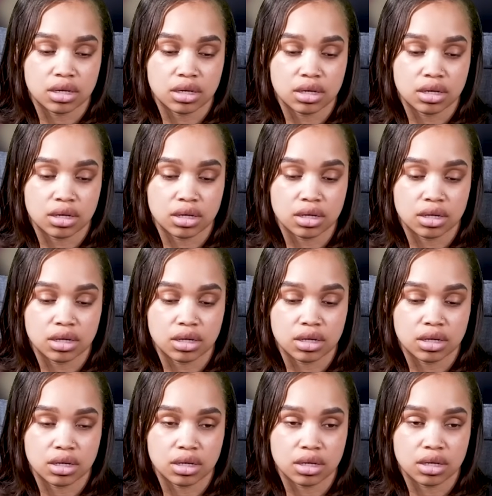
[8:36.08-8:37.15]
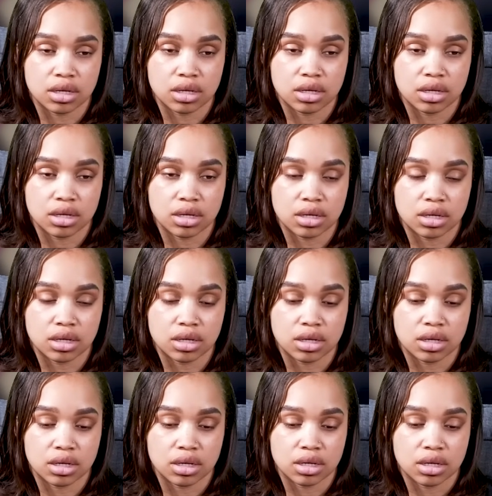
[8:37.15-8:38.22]

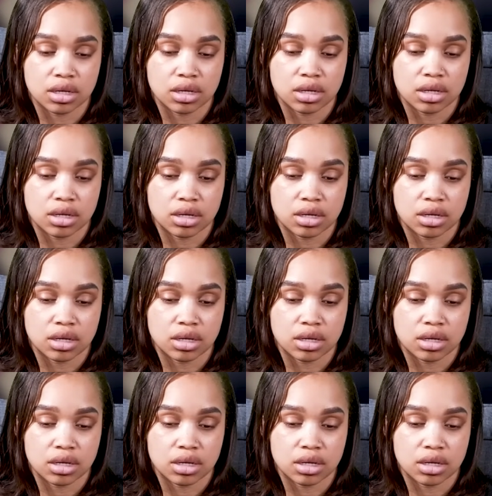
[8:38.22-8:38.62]
No words are spoken by the person on screen.